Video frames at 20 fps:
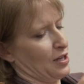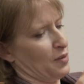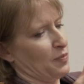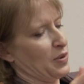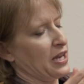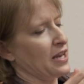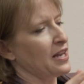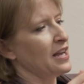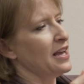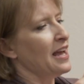
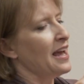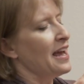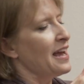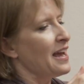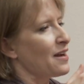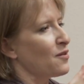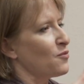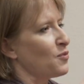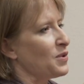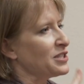But
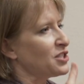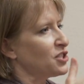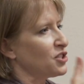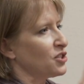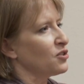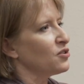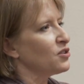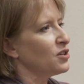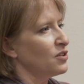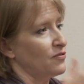what's
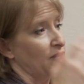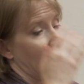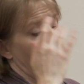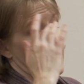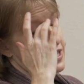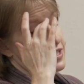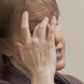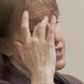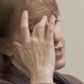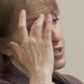your
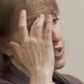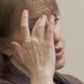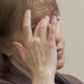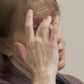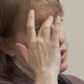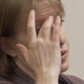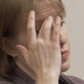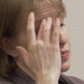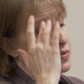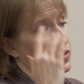advice to
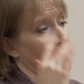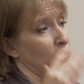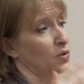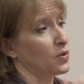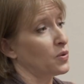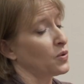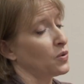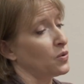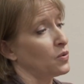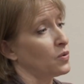people
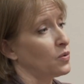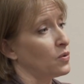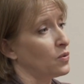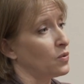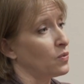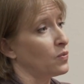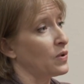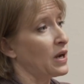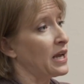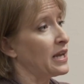
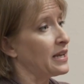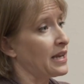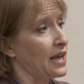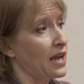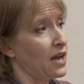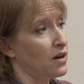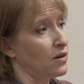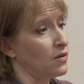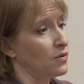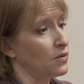who right
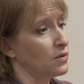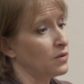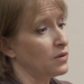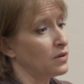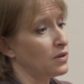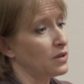now,